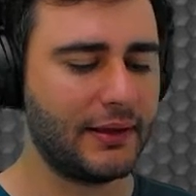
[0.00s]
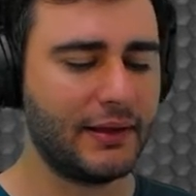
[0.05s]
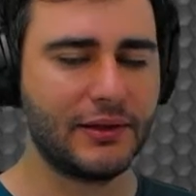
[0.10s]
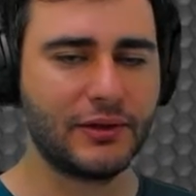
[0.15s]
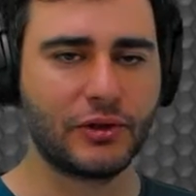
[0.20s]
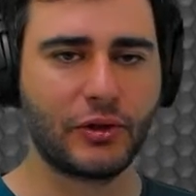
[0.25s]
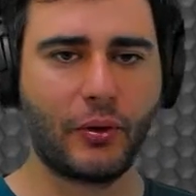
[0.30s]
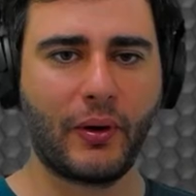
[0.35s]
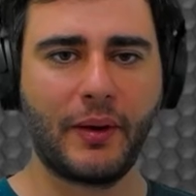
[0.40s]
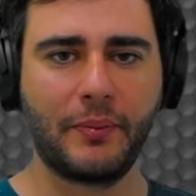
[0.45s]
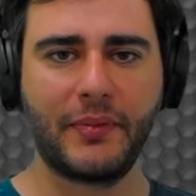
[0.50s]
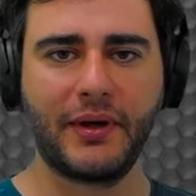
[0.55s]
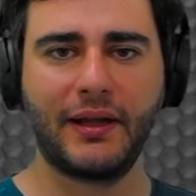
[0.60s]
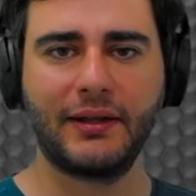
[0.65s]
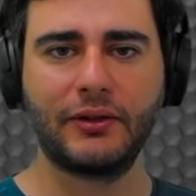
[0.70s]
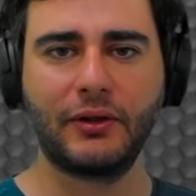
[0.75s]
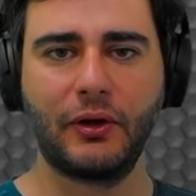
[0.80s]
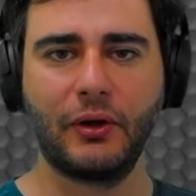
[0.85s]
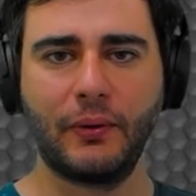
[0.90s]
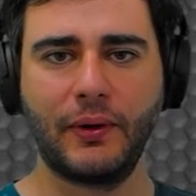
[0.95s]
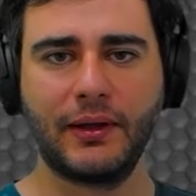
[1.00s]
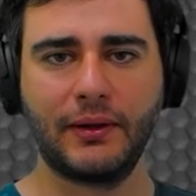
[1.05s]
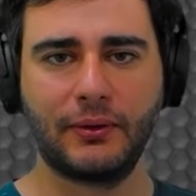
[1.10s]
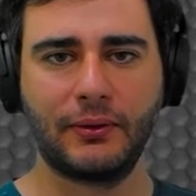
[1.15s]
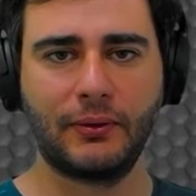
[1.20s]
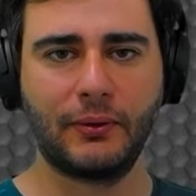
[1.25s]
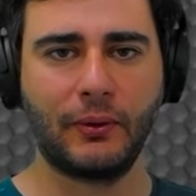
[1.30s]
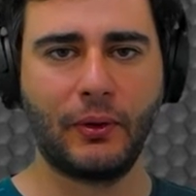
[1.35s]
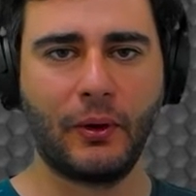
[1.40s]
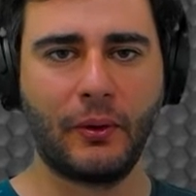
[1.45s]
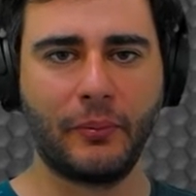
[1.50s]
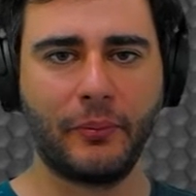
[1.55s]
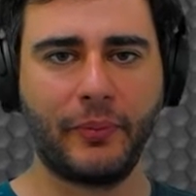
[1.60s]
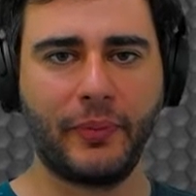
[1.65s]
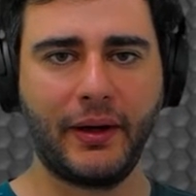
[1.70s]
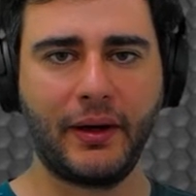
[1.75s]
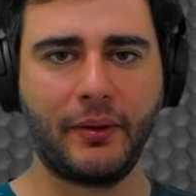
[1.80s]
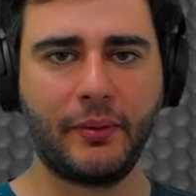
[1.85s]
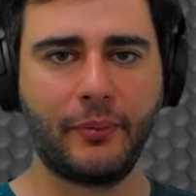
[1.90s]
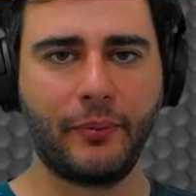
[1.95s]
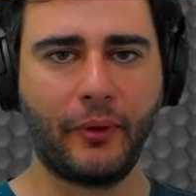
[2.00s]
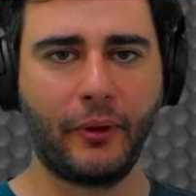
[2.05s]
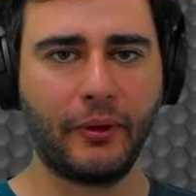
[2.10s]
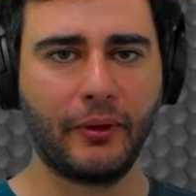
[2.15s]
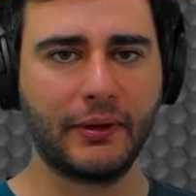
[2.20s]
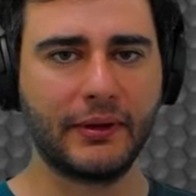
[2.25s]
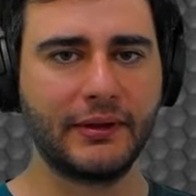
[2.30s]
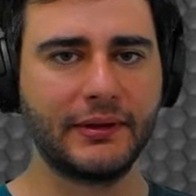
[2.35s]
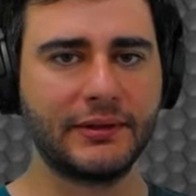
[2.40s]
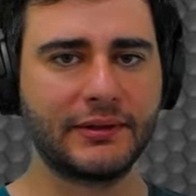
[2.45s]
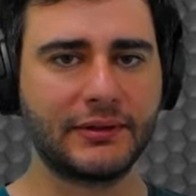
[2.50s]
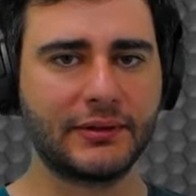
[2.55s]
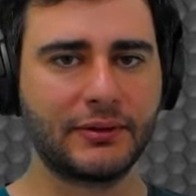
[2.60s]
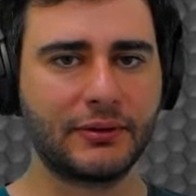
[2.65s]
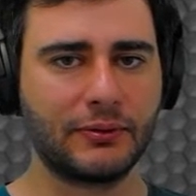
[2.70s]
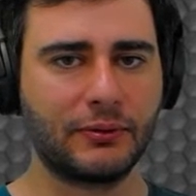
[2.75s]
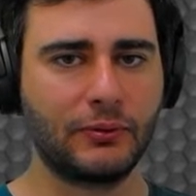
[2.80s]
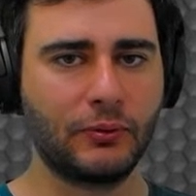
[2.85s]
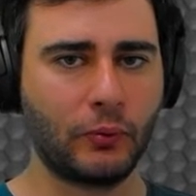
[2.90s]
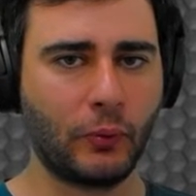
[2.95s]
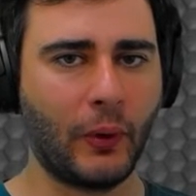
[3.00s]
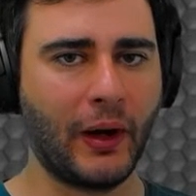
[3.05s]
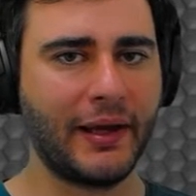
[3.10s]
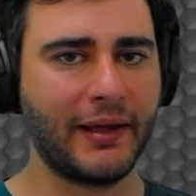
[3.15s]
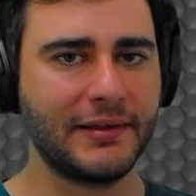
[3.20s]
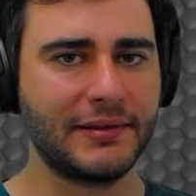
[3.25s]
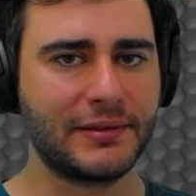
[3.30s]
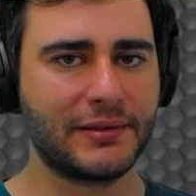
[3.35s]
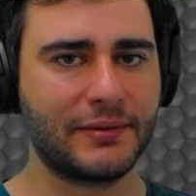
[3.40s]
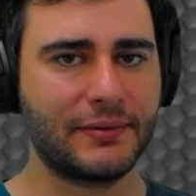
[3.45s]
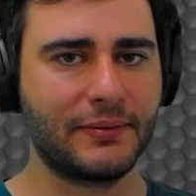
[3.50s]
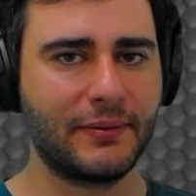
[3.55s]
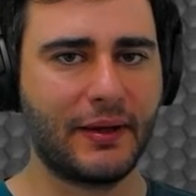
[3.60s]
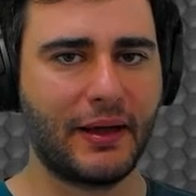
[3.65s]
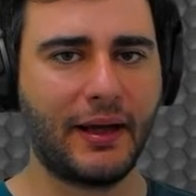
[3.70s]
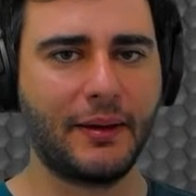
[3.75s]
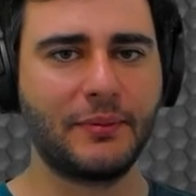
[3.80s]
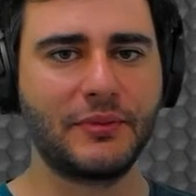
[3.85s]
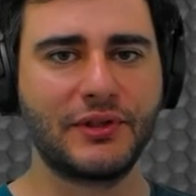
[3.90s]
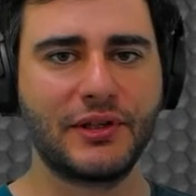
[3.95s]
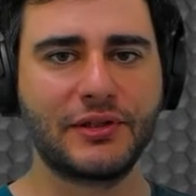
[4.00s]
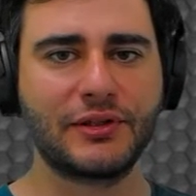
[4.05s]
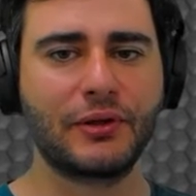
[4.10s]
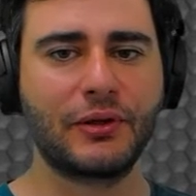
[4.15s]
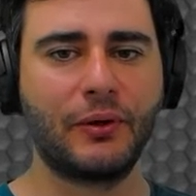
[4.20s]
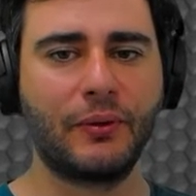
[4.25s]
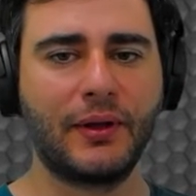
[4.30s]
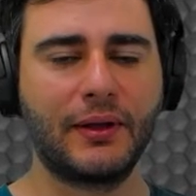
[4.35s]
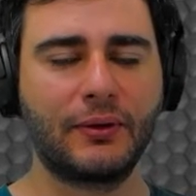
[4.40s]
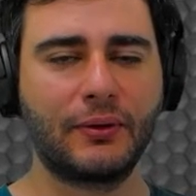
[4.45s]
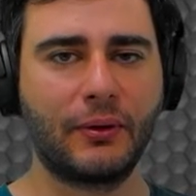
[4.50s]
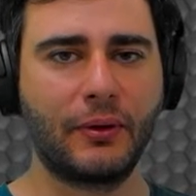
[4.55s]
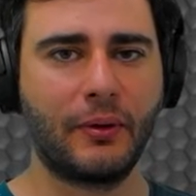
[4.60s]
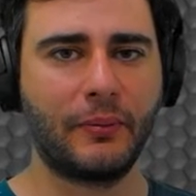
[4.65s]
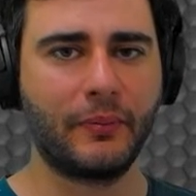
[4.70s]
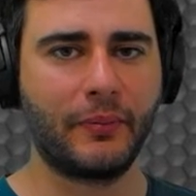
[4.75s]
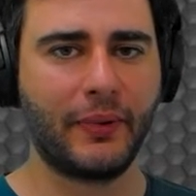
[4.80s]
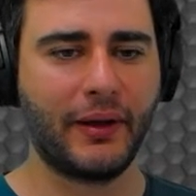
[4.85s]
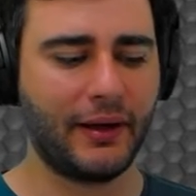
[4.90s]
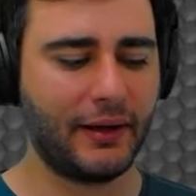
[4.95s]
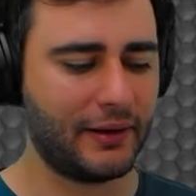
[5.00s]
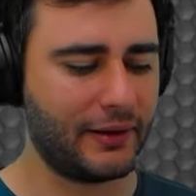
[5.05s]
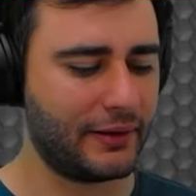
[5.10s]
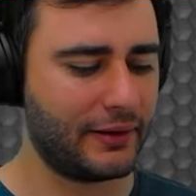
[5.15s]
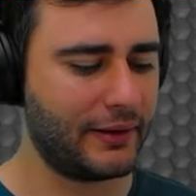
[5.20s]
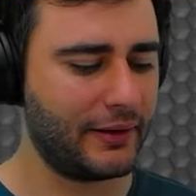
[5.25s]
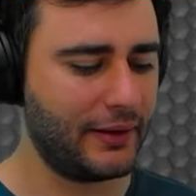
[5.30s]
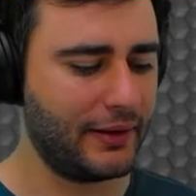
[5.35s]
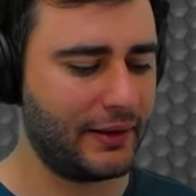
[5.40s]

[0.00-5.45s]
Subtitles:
So I'm not going to compare polys twice. I'm just going to compare